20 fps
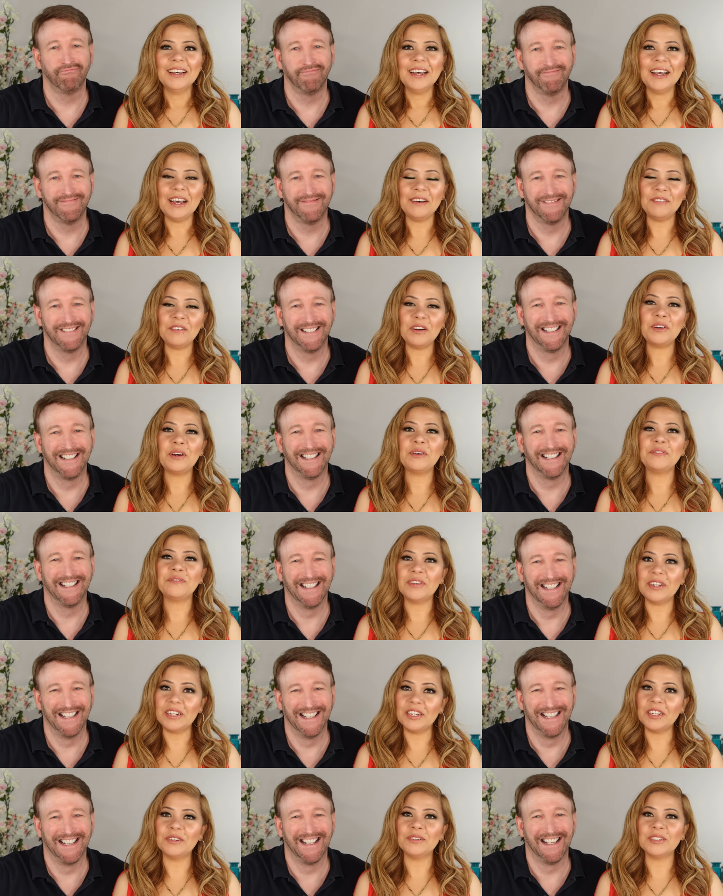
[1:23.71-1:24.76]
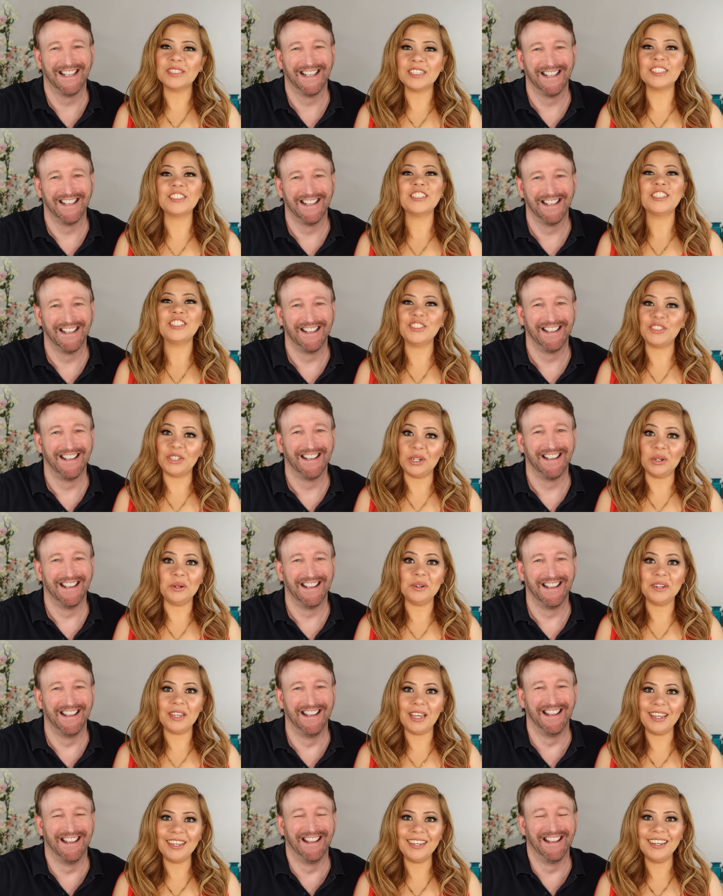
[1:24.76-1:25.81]
Speaker 1: half our video is his intro,
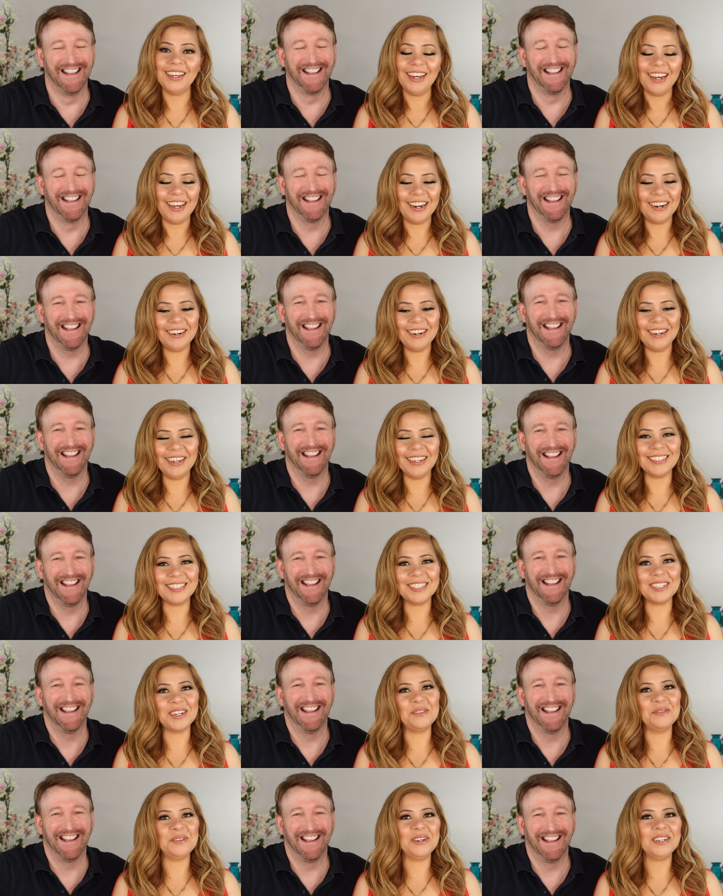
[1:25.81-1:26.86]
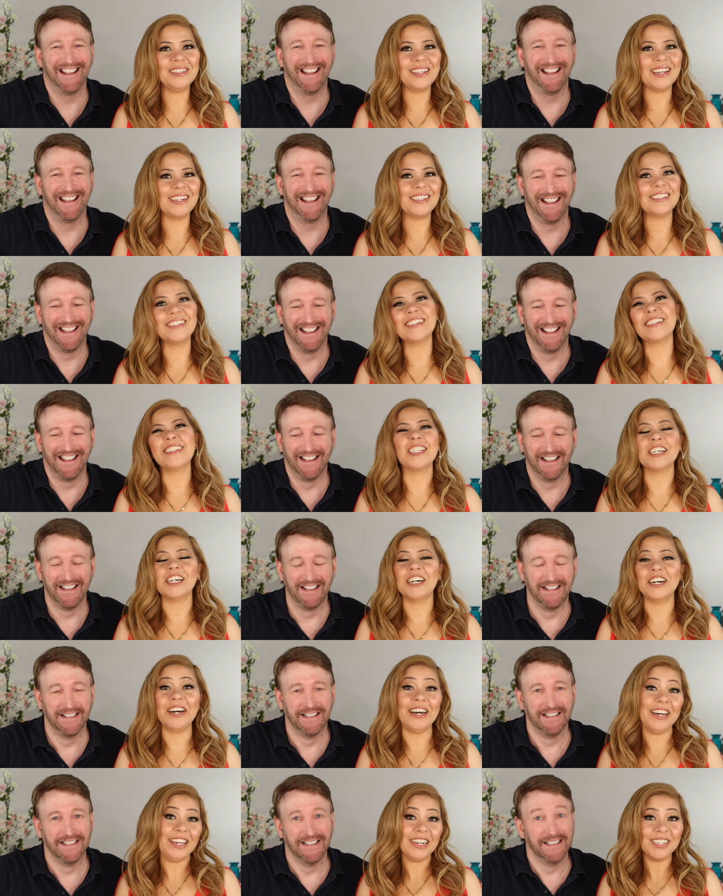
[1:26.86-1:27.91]
okay? Alright, so we're testing the
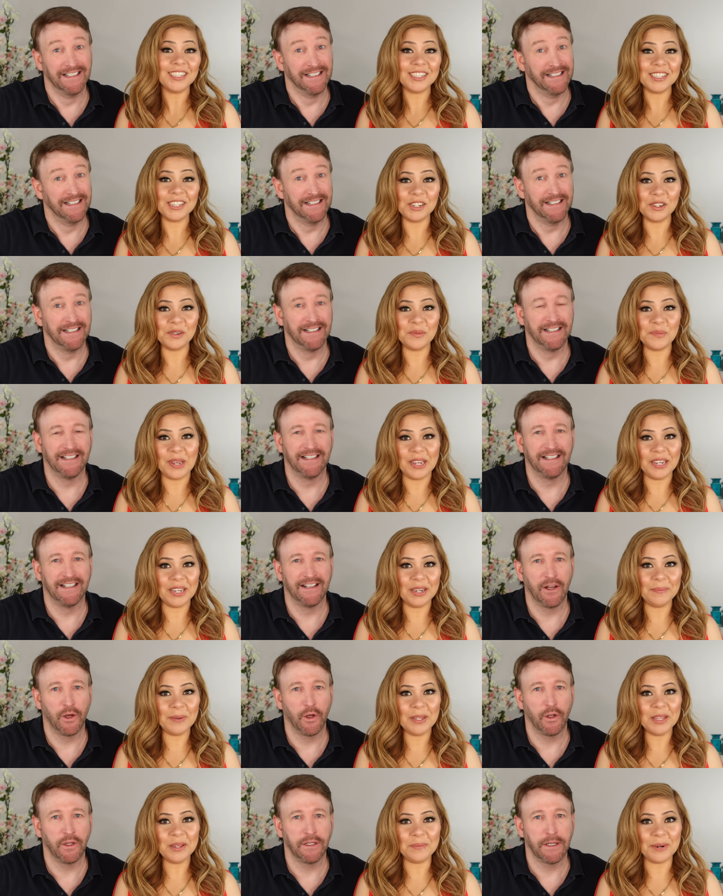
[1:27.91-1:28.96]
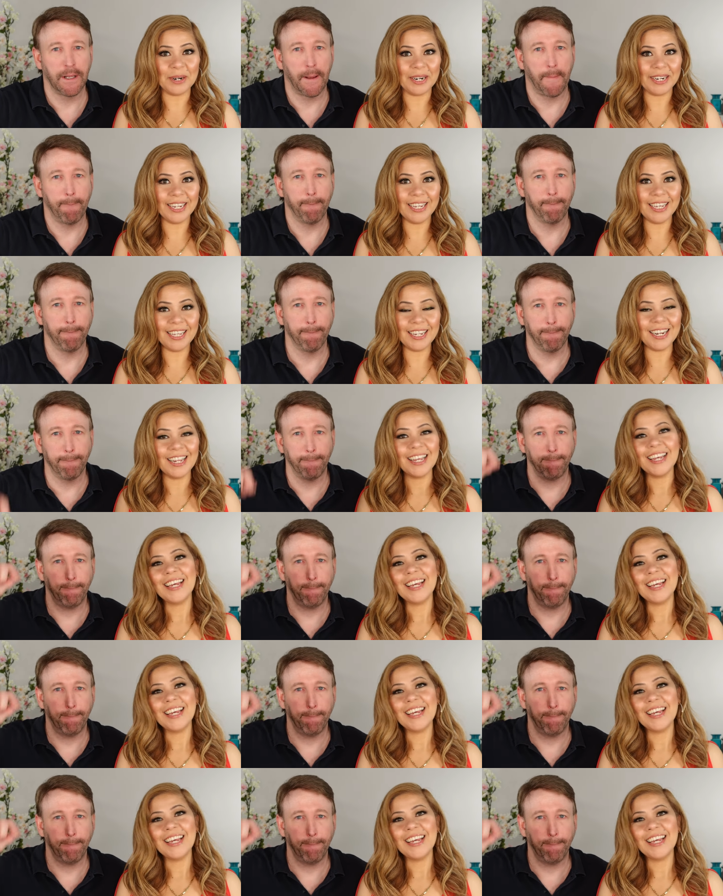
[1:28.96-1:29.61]
hottest new makeup in the market.